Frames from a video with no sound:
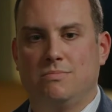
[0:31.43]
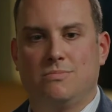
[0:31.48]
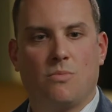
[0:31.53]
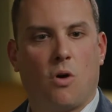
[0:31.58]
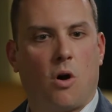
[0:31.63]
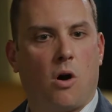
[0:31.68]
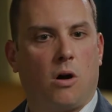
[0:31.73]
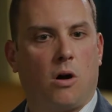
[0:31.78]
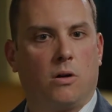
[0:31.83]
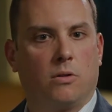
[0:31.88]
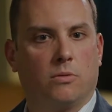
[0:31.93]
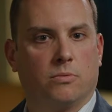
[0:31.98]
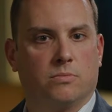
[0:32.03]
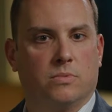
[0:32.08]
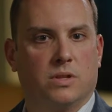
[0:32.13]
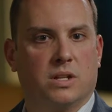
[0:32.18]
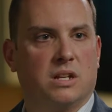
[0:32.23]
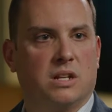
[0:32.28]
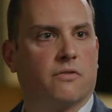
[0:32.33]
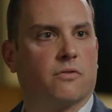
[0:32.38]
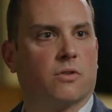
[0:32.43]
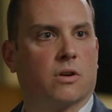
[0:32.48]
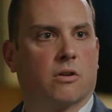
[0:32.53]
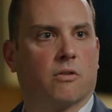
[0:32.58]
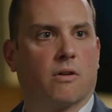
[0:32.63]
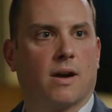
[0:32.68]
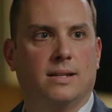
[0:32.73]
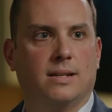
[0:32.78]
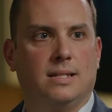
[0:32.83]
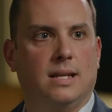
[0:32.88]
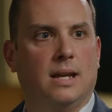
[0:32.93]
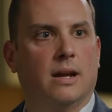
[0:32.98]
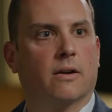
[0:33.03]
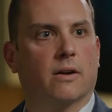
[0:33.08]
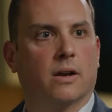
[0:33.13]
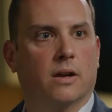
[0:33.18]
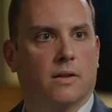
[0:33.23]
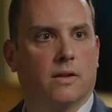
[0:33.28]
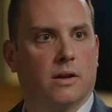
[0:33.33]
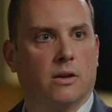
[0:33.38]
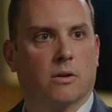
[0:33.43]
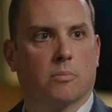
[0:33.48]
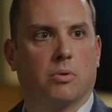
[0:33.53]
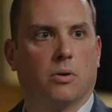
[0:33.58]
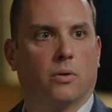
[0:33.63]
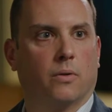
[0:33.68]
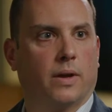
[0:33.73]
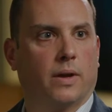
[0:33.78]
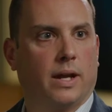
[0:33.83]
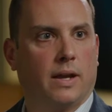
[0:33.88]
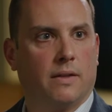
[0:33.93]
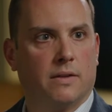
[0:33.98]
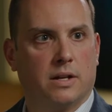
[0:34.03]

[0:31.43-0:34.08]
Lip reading: all the different criteria that you're pulling in,